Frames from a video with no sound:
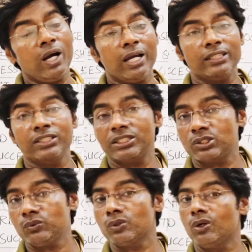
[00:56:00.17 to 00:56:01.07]
I
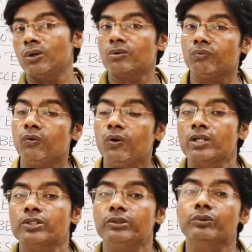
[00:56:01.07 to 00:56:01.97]
just do not
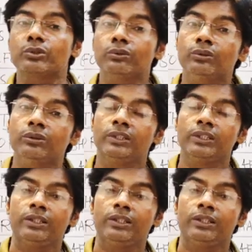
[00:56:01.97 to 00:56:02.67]
want you to